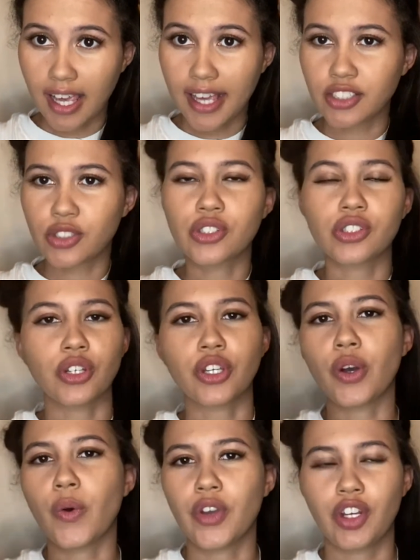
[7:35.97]
and just
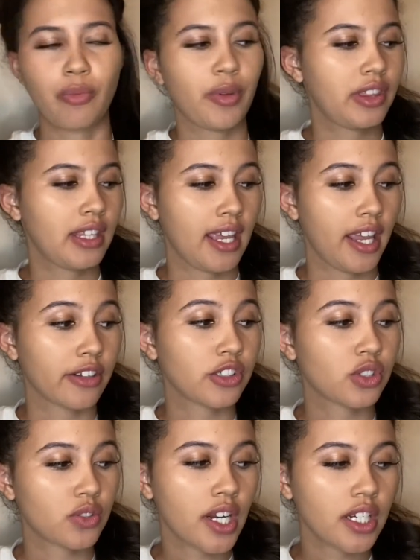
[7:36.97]
go in with the hair
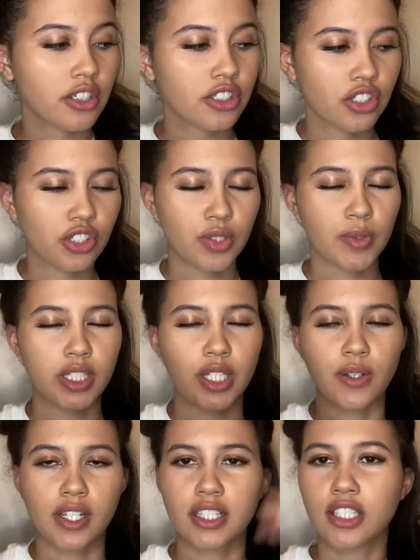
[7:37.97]
straightener just really
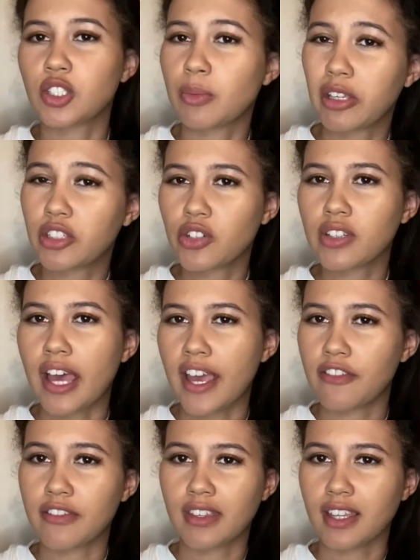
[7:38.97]
quickly to make sure that
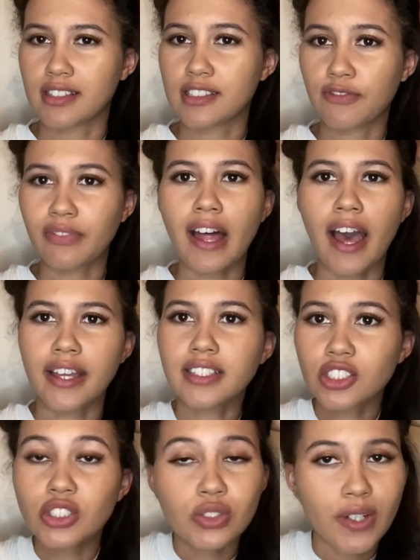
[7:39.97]
everything is flat and
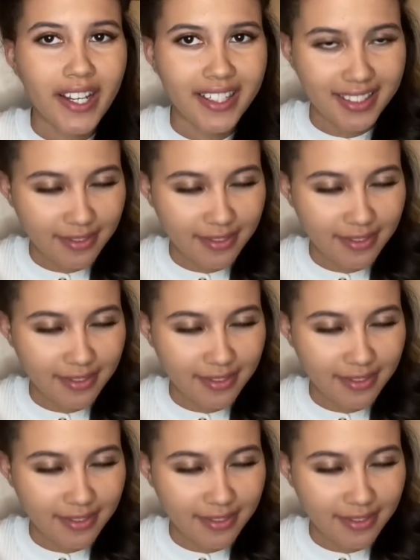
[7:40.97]
straightened.